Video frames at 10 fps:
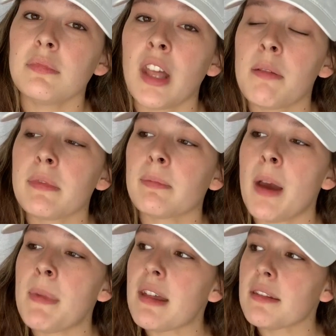Now, I'm
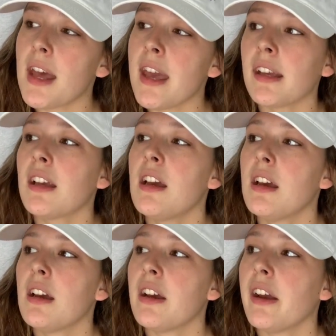not saying
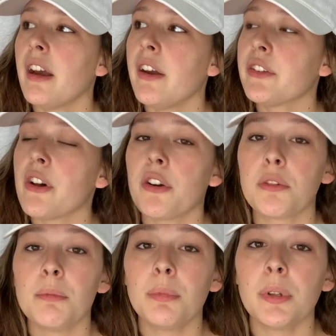it's all
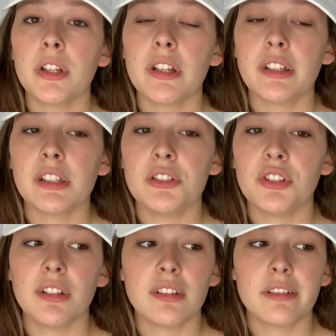completely
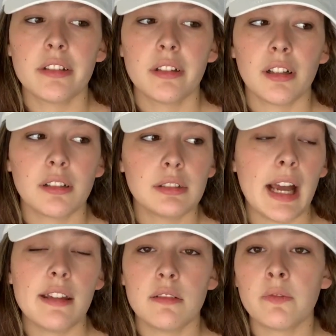just
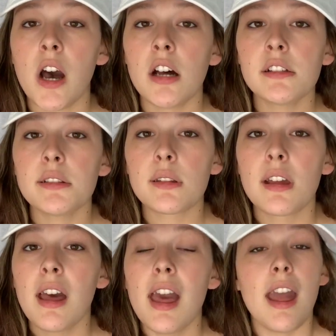lies and faults.
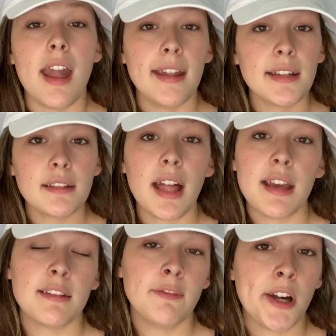It is
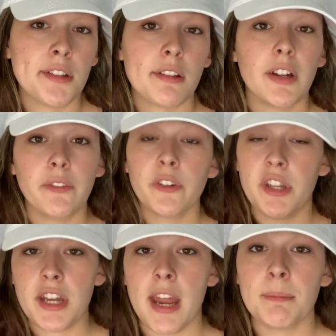lies and faults for the
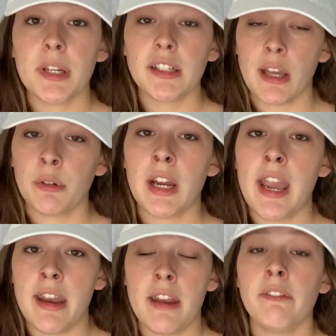time period that we're
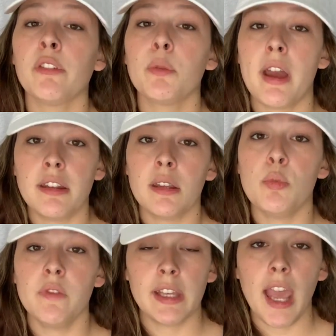in and for when the
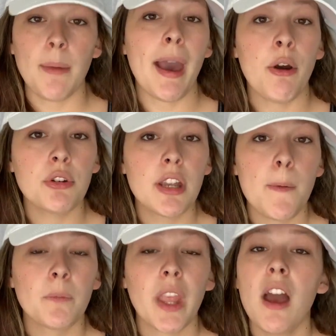movie came out.
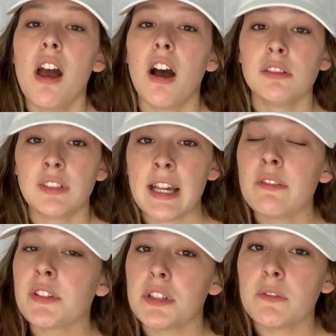A lot of
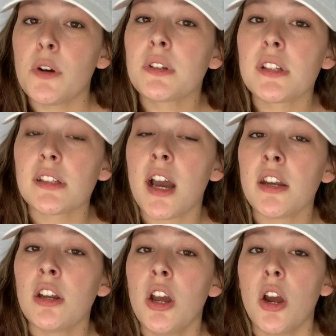what they focused
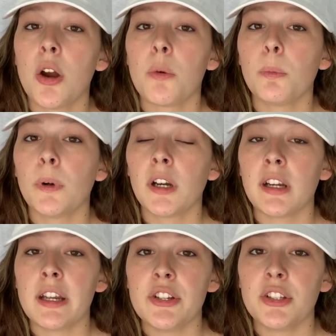on were
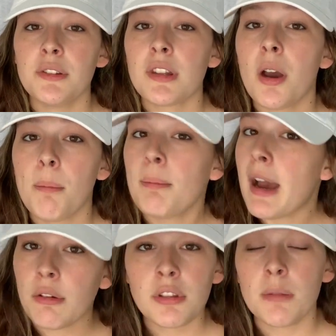issues
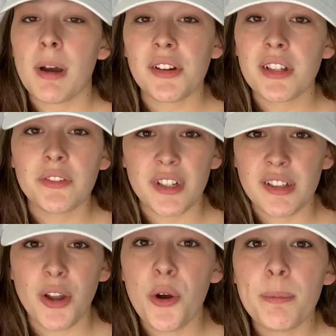back when the parks
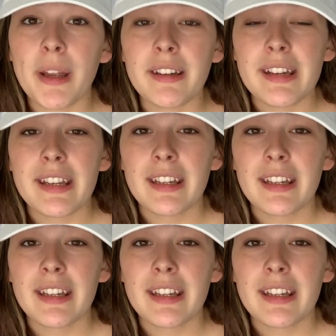first opened.